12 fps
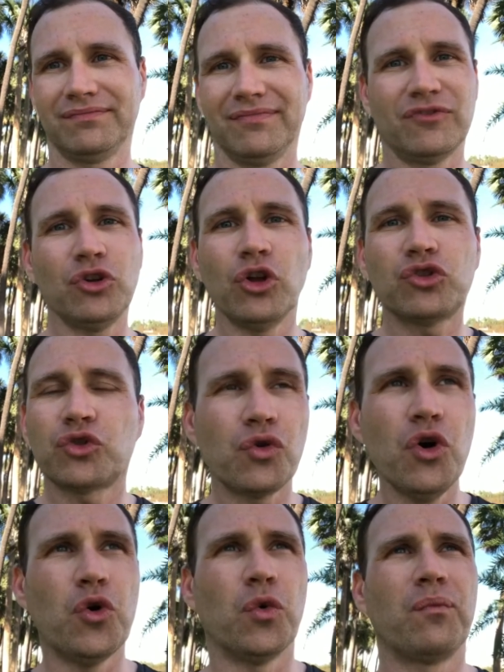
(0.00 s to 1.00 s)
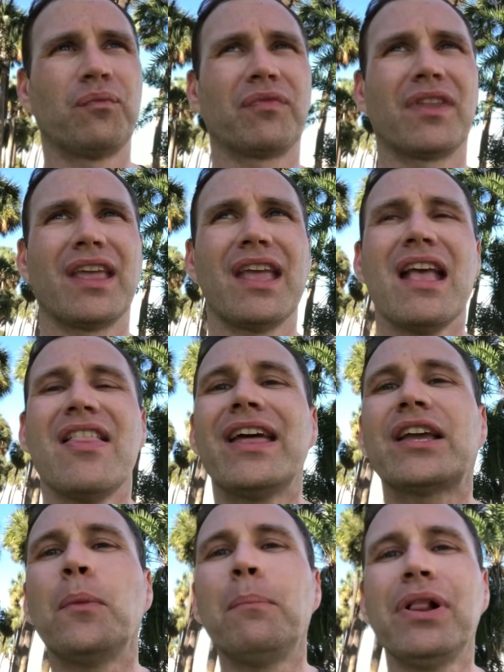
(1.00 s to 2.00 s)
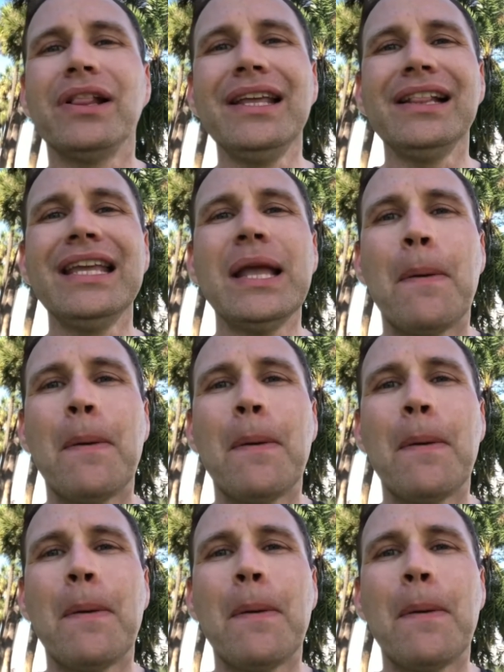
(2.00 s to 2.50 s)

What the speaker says: It's not true. They're completely